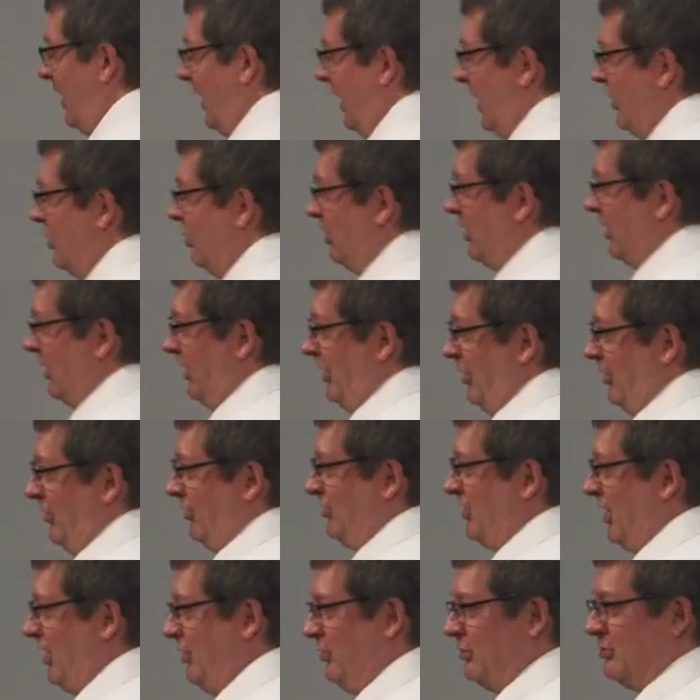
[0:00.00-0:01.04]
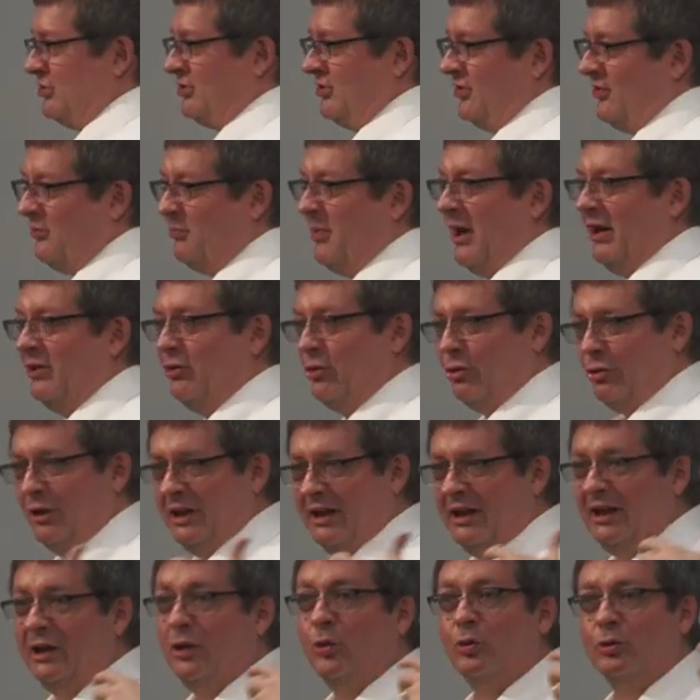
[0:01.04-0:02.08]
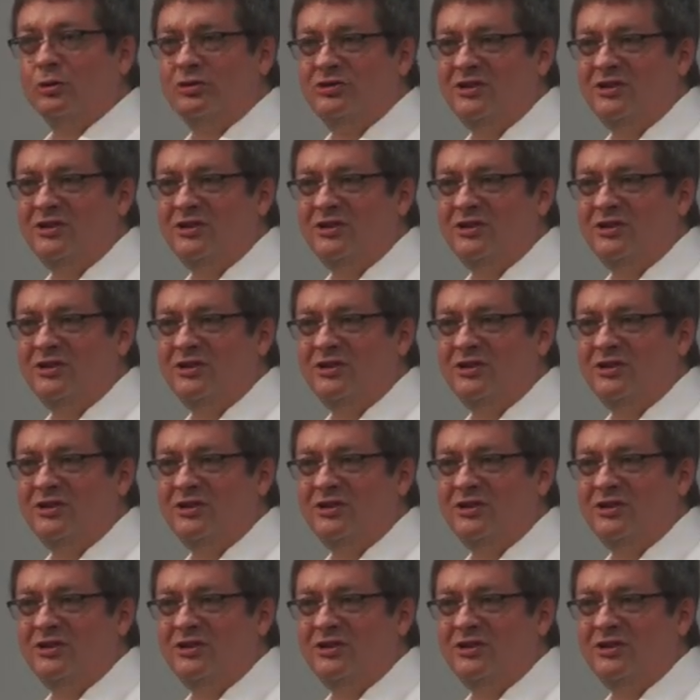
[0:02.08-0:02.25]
And you can entertain yourself by drinking or